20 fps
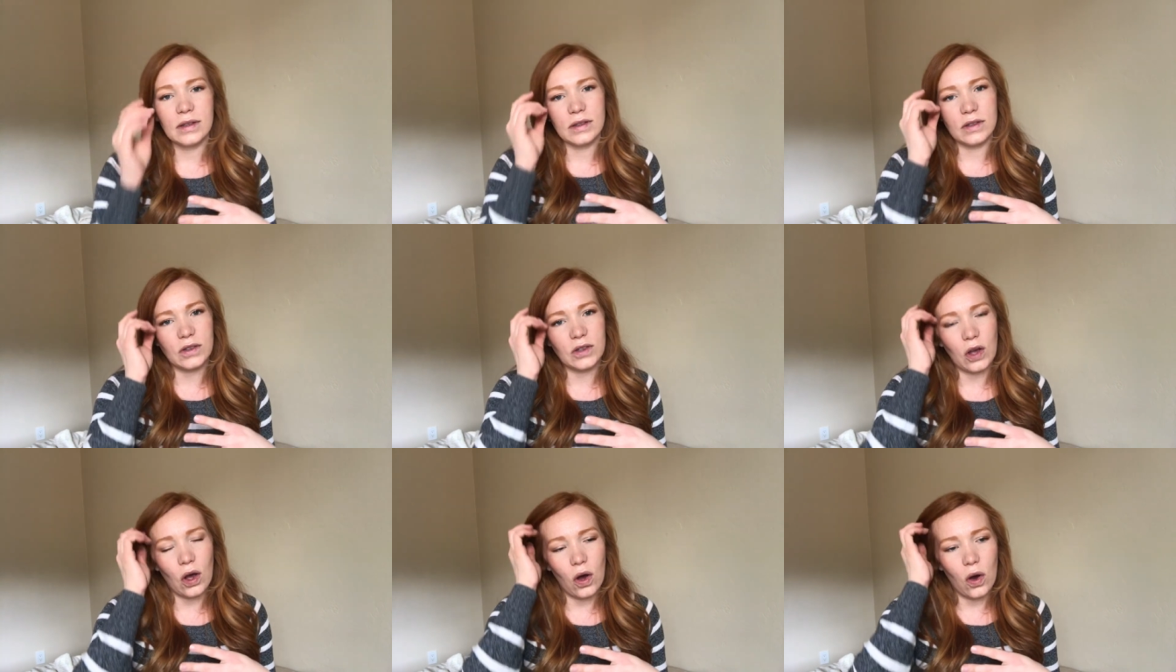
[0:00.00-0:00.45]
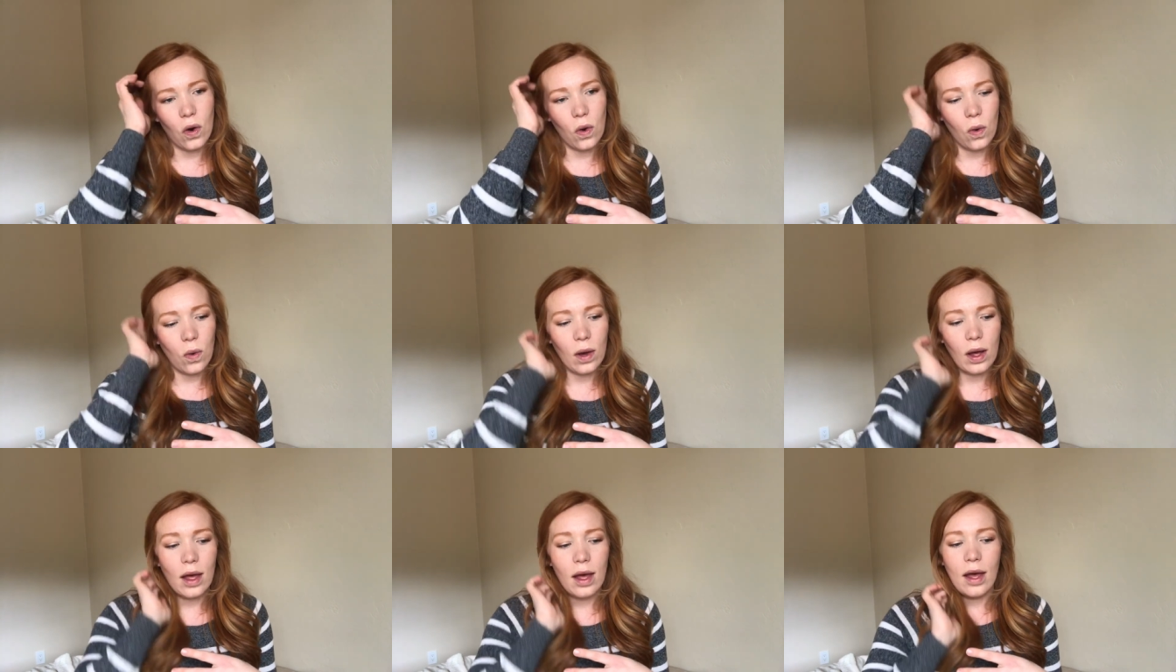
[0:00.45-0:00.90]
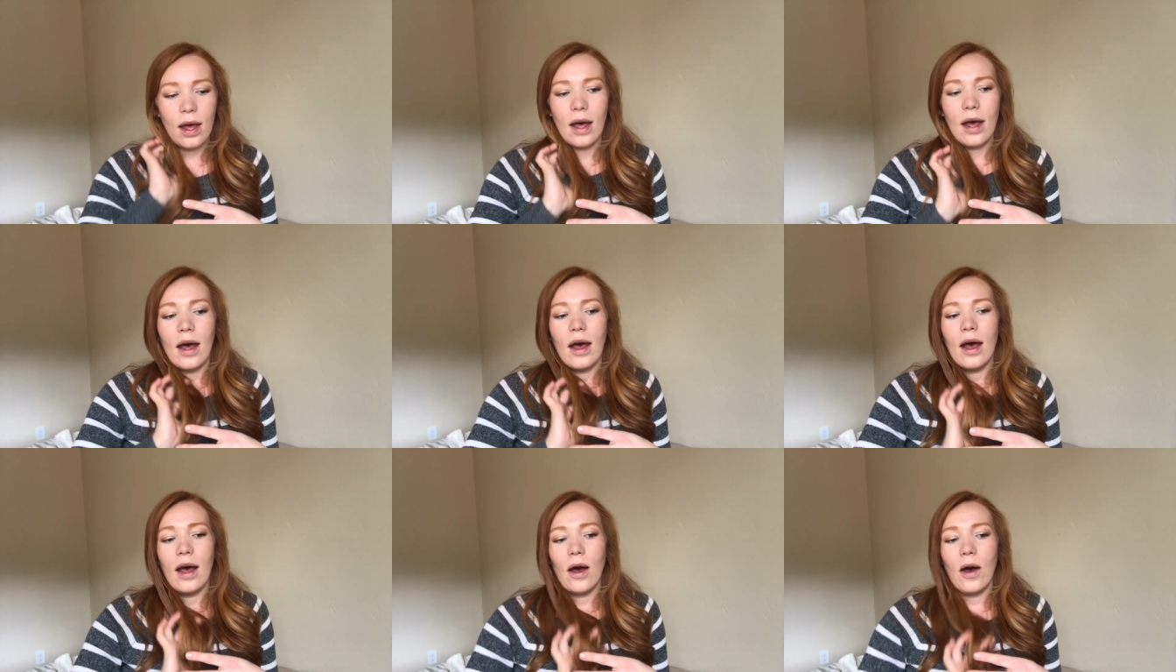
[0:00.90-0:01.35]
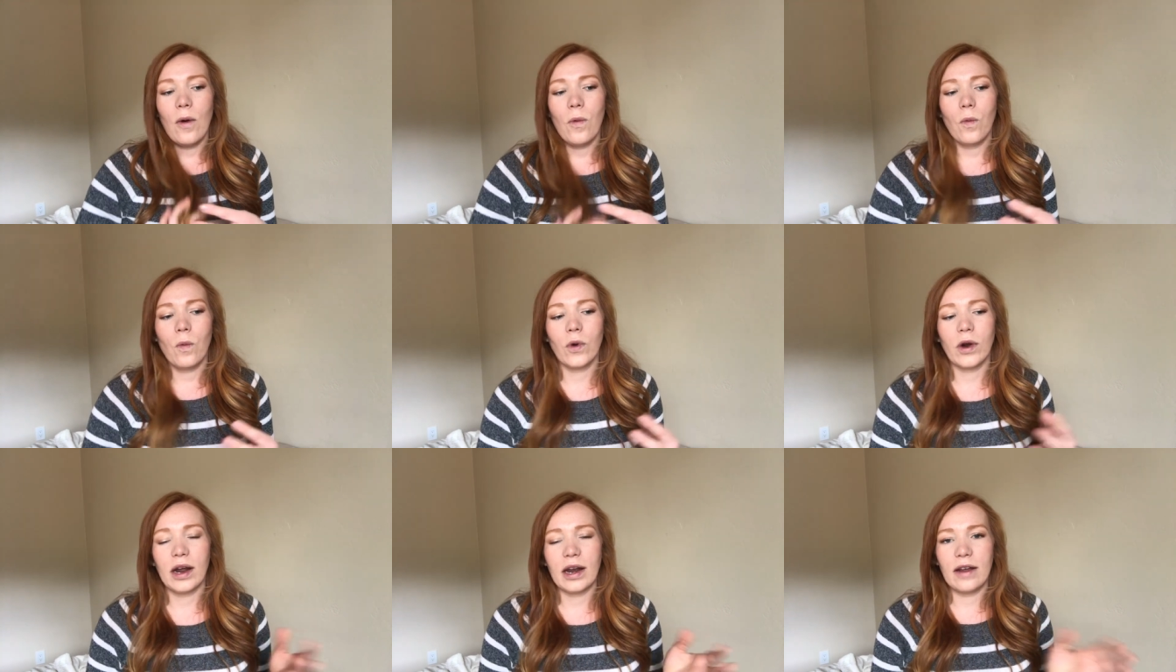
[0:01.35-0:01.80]
So
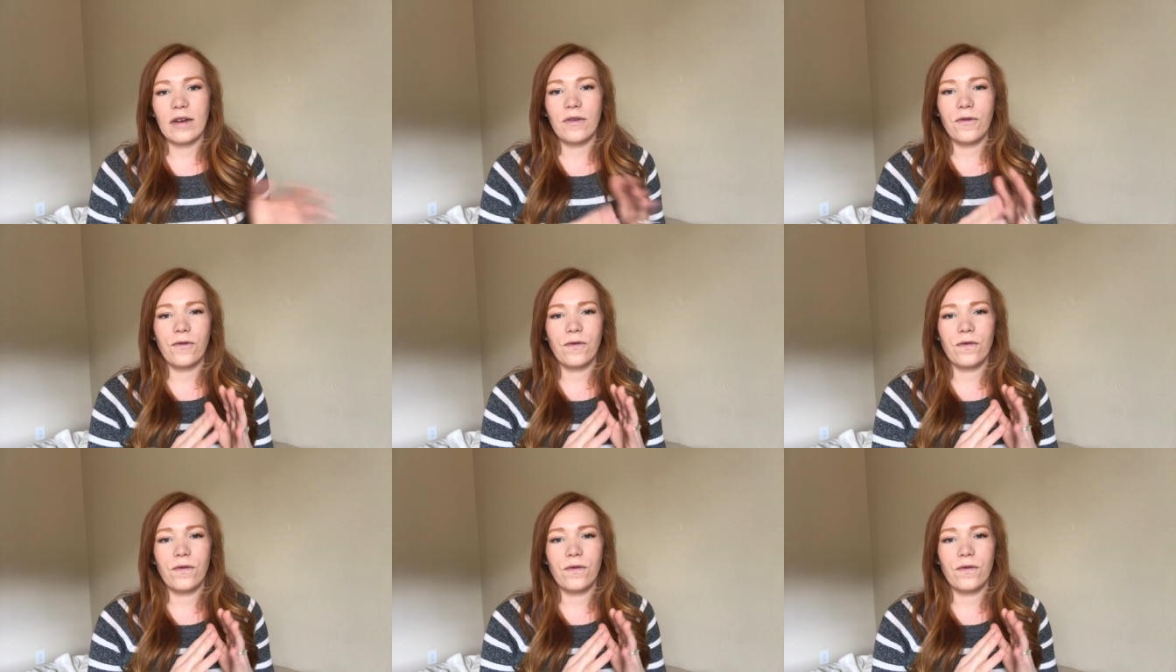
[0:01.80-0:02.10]
we're gonna